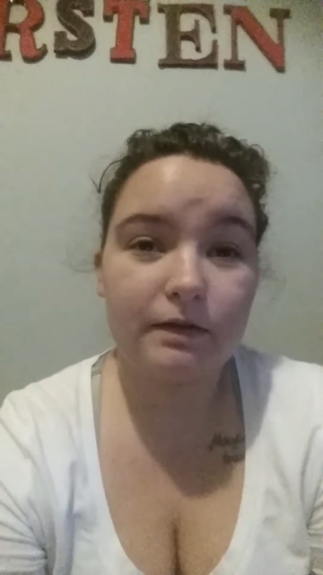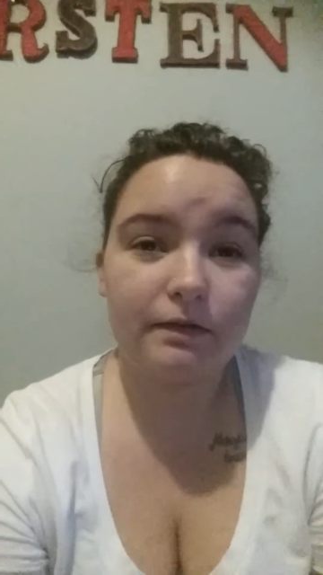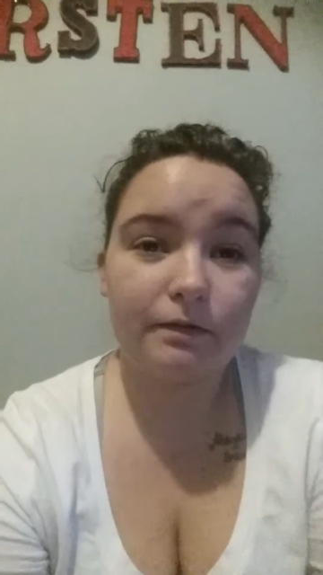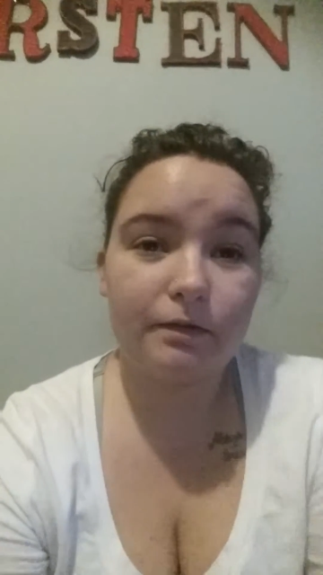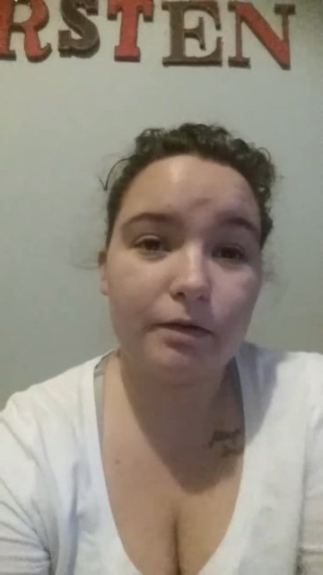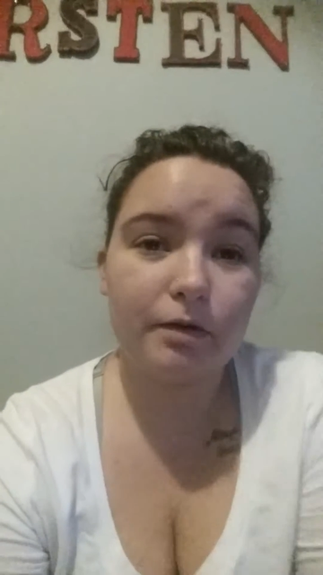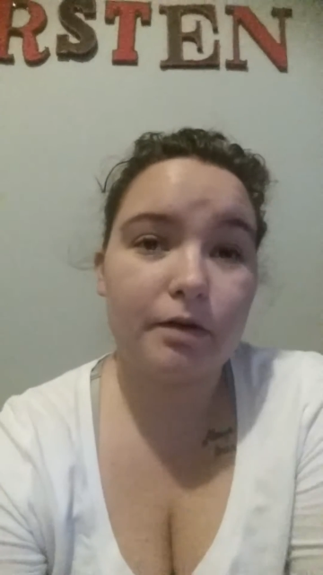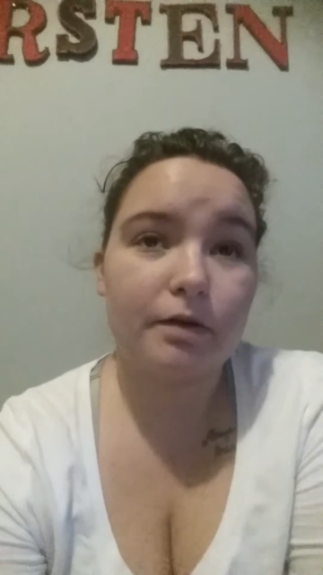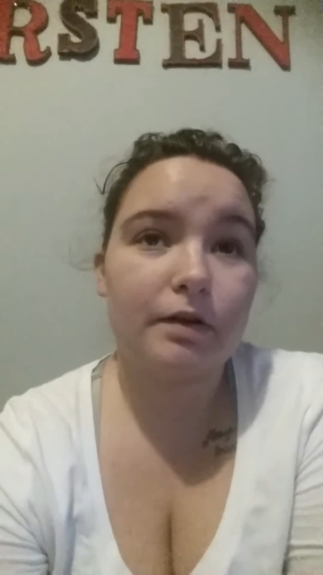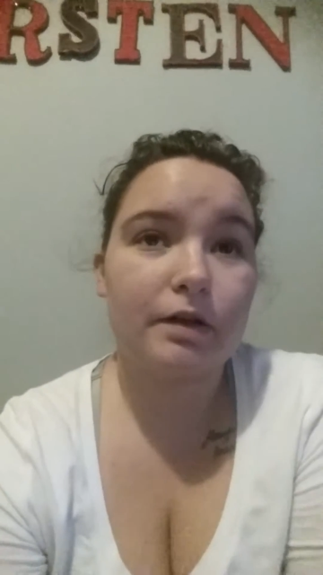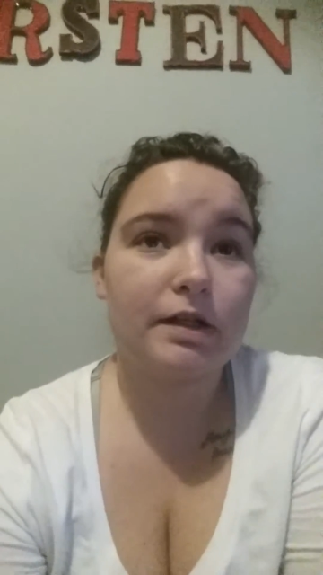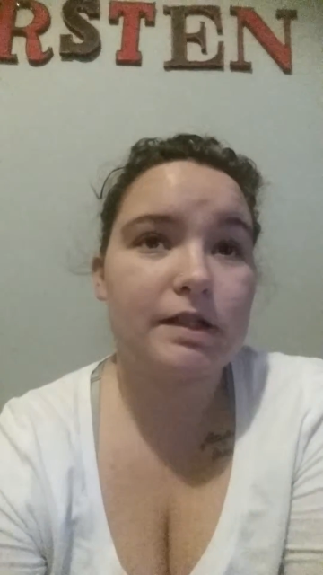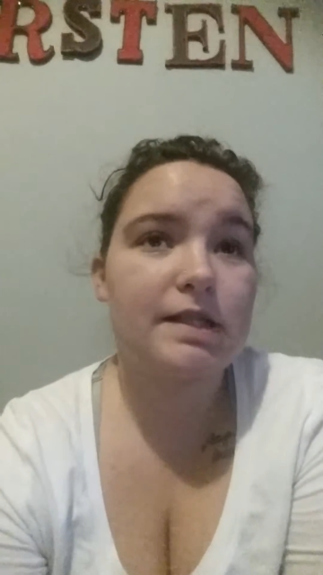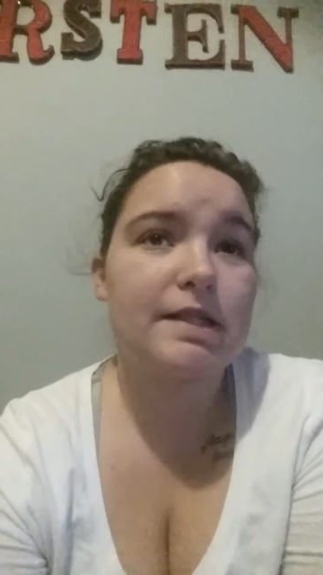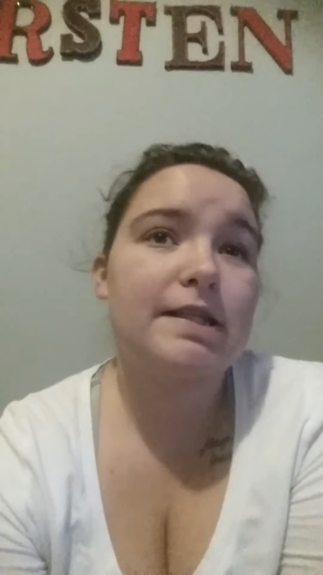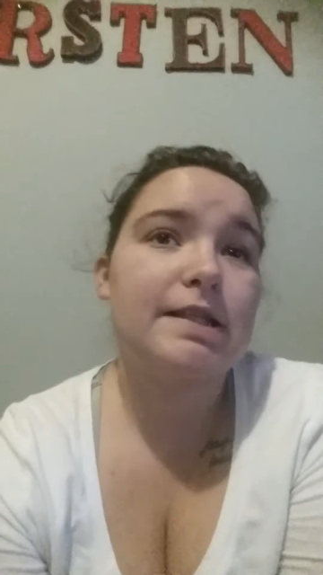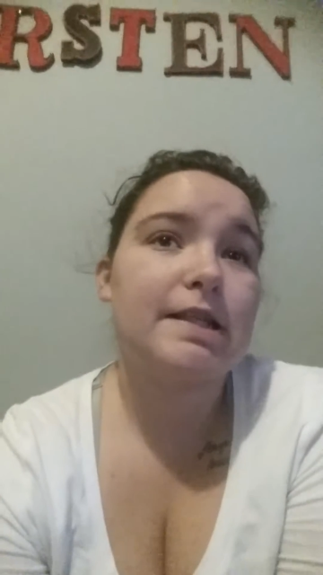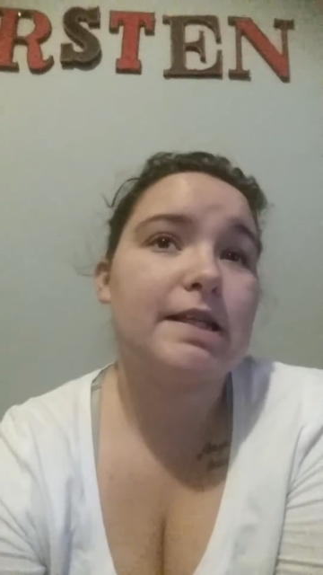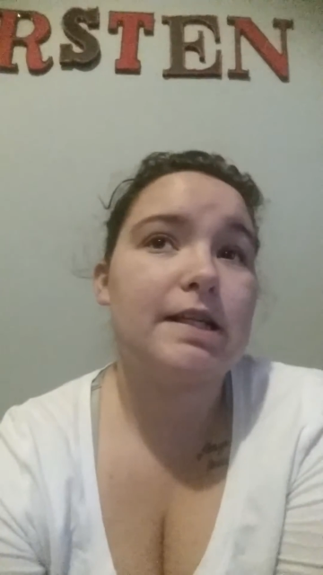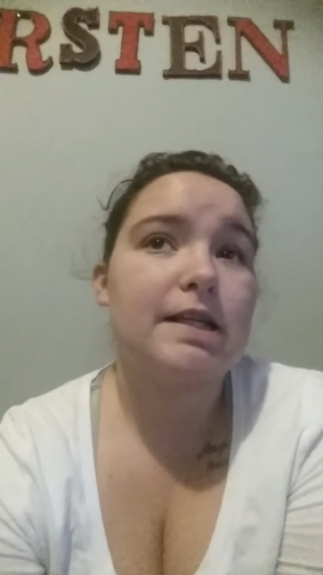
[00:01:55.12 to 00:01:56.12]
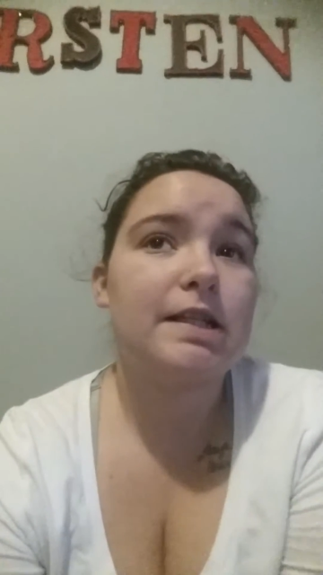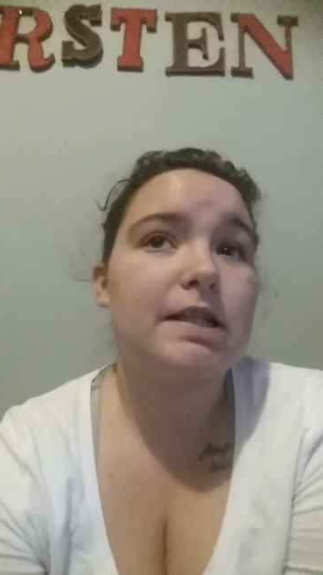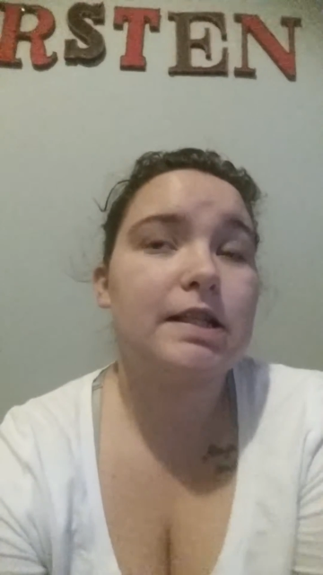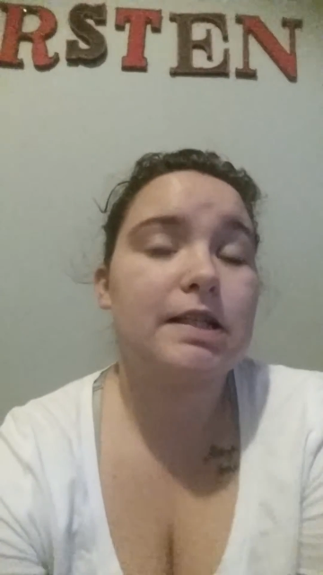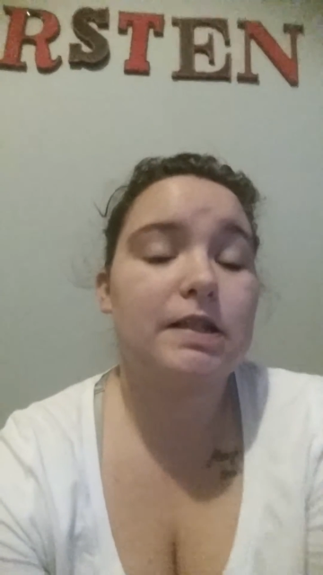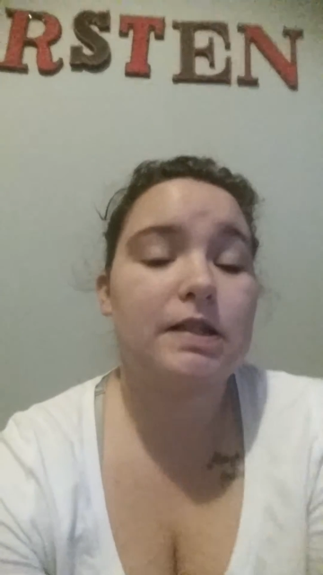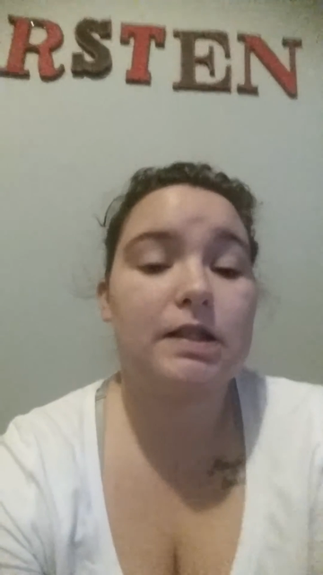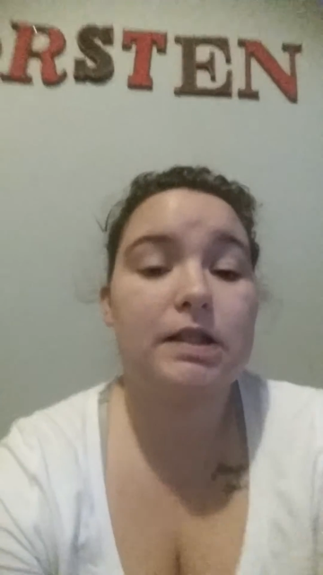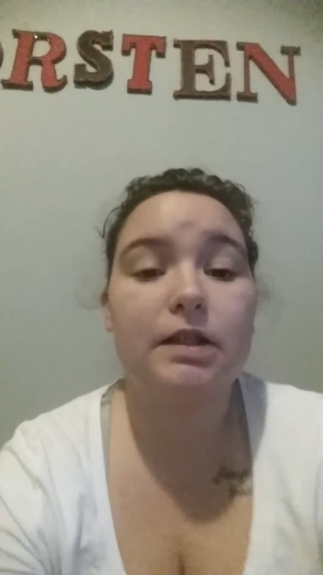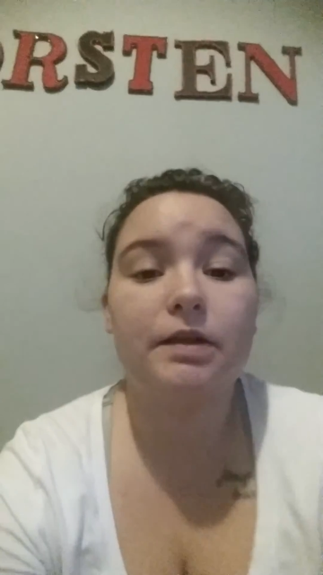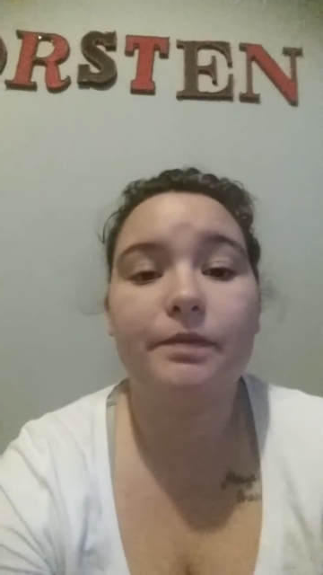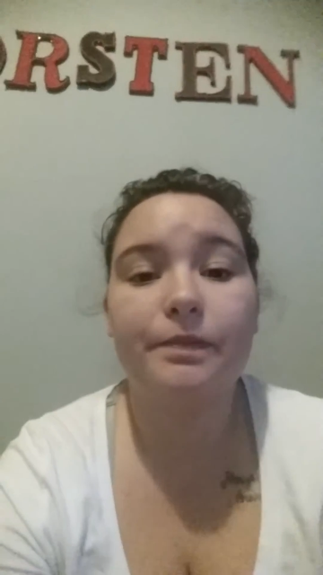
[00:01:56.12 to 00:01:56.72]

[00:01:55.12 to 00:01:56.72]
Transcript: For instance,